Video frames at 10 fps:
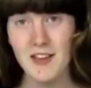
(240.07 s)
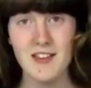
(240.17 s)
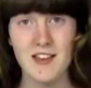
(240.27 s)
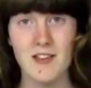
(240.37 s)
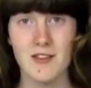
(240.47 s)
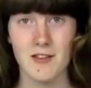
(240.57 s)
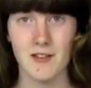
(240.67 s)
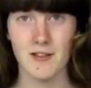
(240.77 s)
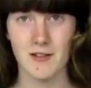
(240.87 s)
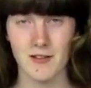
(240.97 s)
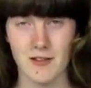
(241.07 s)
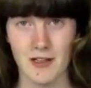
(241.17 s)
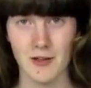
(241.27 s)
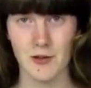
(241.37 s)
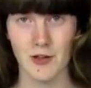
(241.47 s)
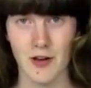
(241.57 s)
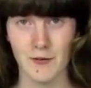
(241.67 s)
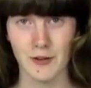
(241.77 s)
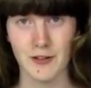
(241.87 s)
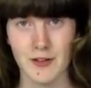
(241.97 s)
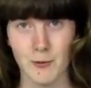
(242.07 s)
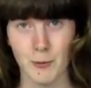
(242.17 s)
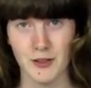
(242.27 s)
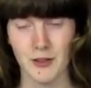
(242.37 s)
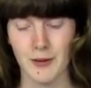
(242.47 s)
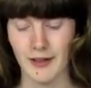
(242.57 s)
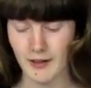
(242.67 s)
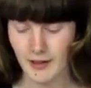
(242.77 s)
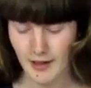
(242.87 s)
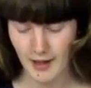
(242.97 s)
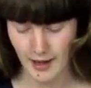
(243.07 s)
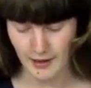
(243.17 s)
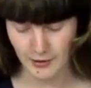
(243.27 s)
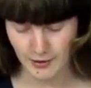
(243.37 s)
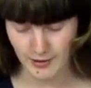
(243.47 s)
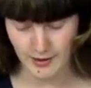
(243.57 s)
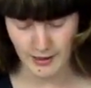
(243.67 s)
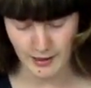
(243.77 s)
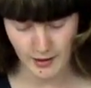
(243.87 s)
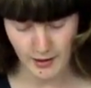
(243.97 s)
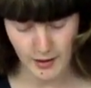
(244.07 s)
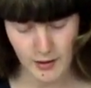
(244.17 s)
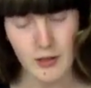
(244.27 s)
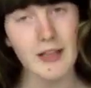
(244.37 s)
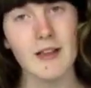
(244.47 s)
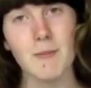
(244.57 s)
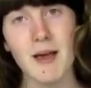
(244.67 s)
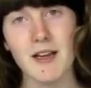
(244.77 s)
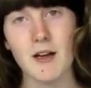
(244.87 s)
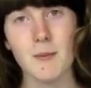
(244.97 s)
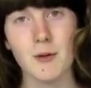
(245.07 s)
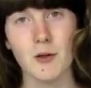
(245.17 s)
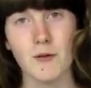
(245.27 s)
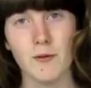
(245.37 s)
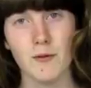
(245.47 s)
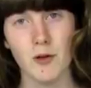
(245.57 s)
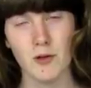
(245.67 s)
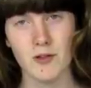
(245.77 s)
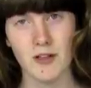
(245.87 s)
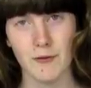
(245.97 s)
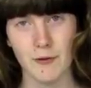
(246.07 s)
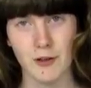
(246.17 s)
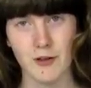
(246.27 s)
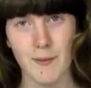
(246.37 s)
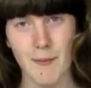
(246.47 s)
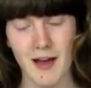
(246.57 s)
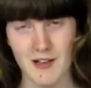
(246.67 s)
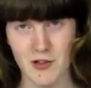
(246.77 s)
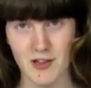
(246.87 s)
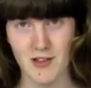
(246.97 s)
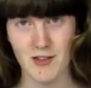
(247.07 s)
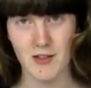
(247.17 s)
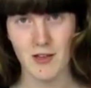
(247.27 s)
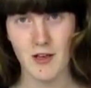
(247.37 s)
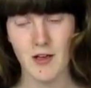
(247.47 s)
this is the cushion cover that we'll be doing, and you can see it's made up of lots of different patches.